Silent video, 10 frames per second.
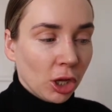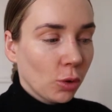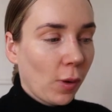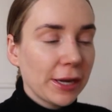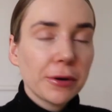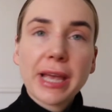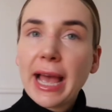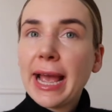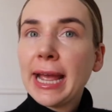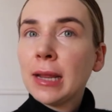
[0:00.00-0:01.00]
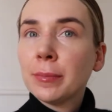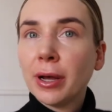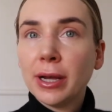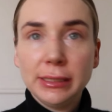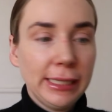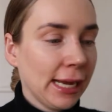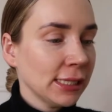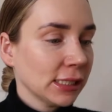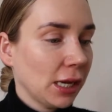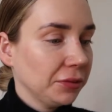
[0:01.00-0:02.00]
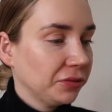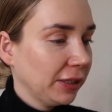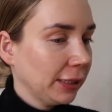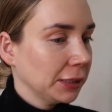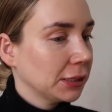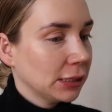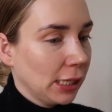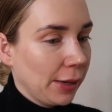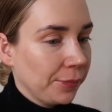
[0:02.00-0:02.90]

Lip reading: quite okay. But yes, I think it's